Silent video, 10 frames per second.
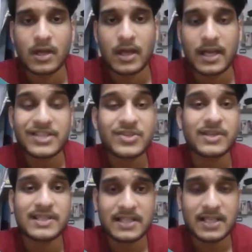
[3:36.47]
As you
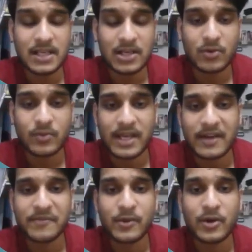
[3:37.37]
can see here, we
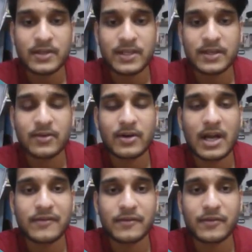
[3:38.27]
have plotted the
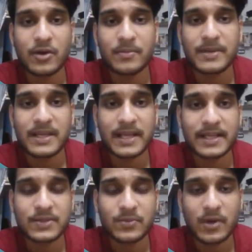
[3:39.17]
graph of ln p
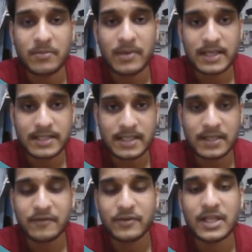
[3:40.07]
against 1 by t
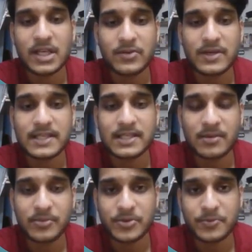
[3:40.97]
for the increasing
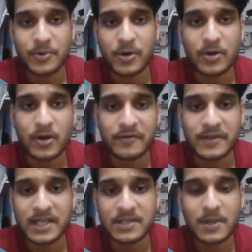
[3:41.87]
temperature part of
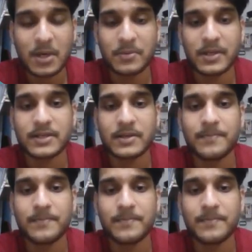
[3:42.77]
the experiment.